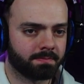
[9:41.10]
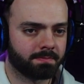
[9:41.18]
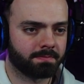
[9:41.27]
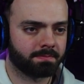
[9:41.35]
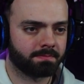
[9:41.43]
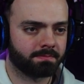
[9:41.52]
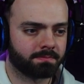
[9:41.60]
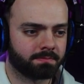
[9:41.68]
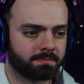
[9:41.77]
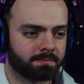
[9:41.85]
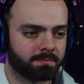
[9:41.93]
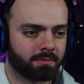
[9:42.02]
you are
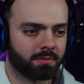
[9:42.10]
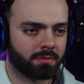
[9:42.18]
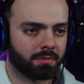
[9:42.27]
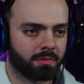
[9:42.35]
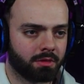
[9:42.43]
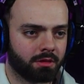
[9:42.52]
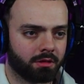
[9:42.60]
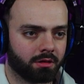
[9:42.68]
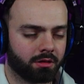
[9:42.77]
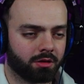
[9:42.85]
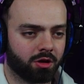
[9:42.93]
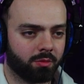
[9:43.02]
a pillar,
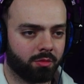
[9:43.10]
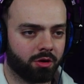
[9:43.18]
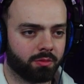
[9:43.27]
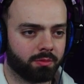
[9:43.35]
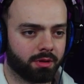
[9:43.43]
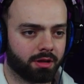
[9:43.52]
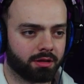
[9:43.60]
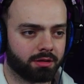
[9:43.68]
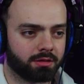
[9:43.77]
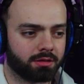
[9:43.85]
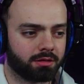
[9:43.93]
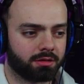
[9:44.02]
one Come that on, must man. not be
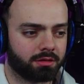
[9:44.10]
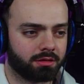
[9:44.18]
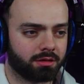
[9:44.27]
broken.